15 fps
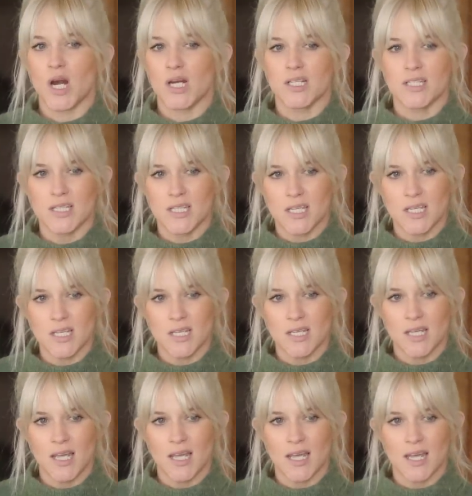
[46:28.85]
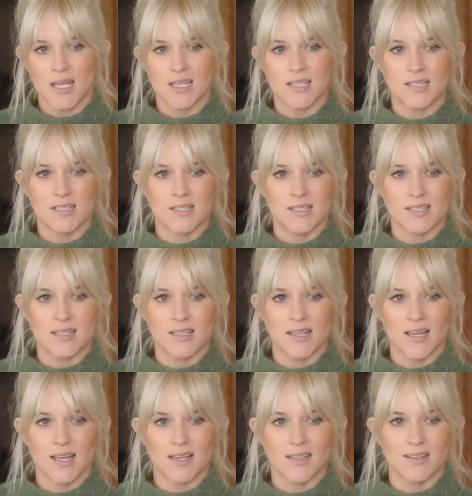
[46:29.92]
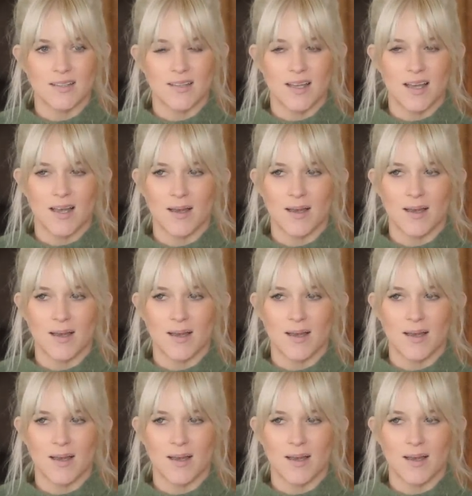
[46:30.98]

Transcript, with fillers: artsy and mm-hmm.